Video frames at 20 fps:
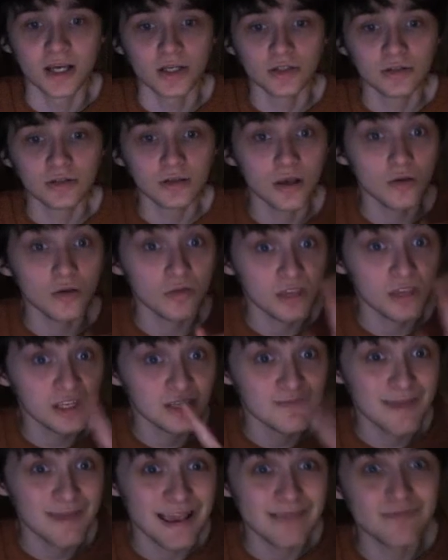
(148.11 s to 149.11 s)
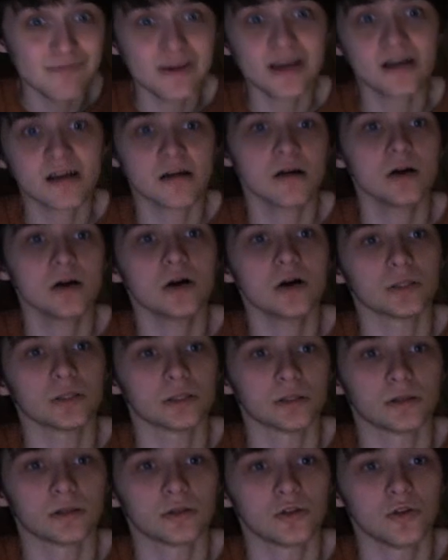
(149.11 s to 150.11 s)
So this may be a
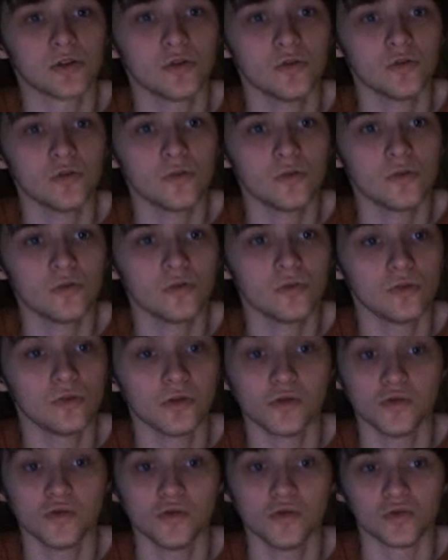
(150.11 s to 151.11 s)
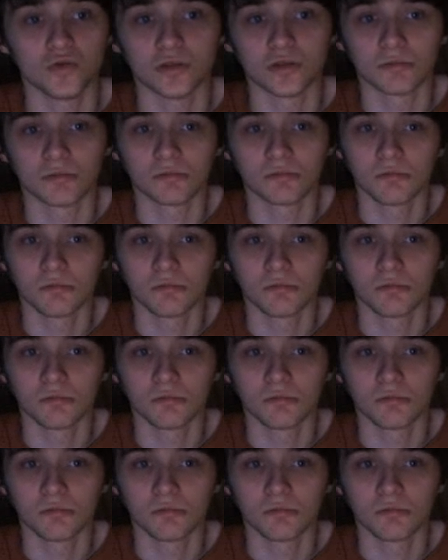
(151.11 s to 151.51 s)
card to use